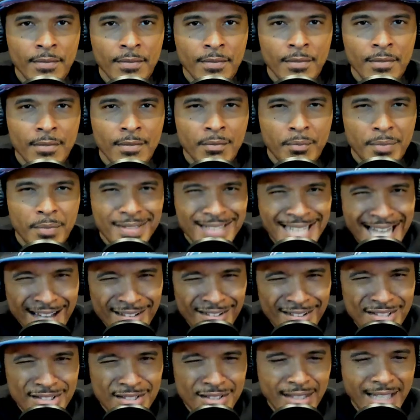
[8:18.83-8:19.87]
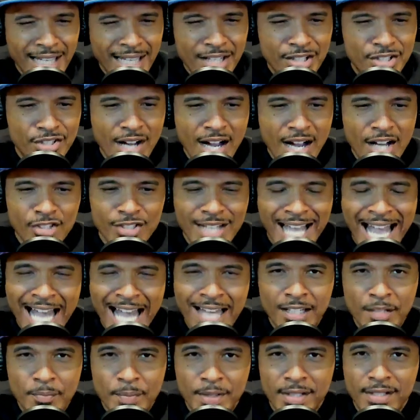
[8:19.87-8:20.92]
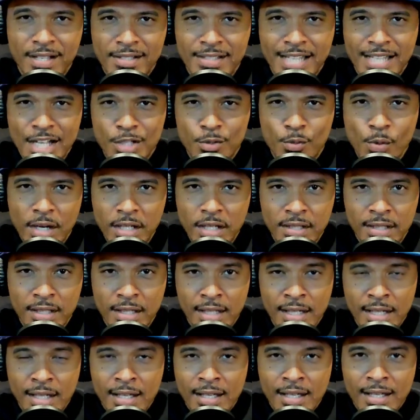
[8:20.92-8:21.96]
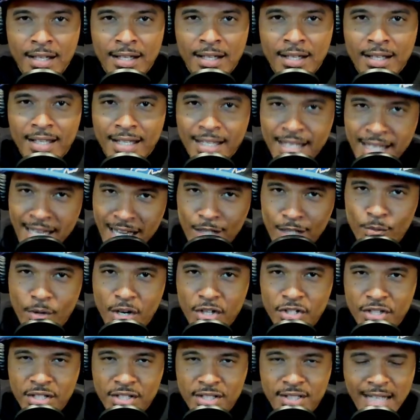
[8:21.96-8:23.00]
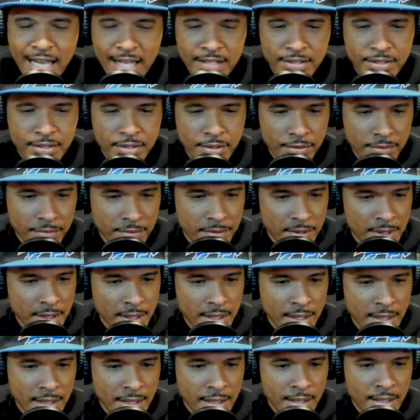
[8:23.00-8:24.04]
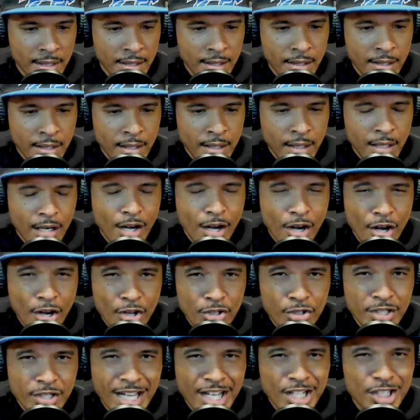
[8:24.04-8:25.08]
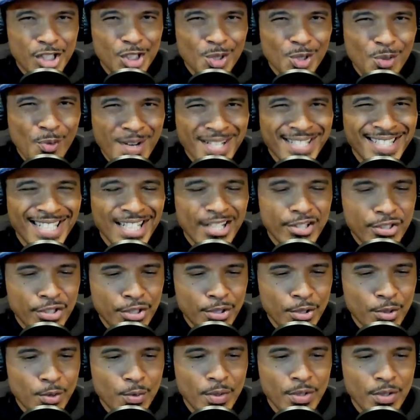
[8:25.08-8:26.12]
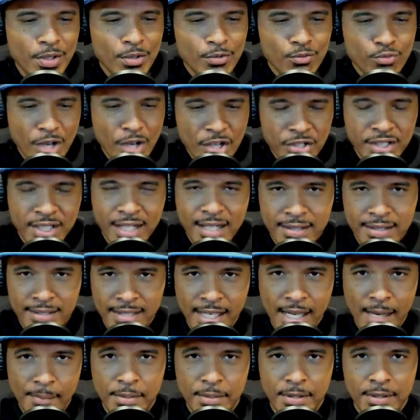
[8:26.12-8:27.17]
But now let's look at Josh Allen, because guess what? He had rushing stats too. 122 rushing attempts,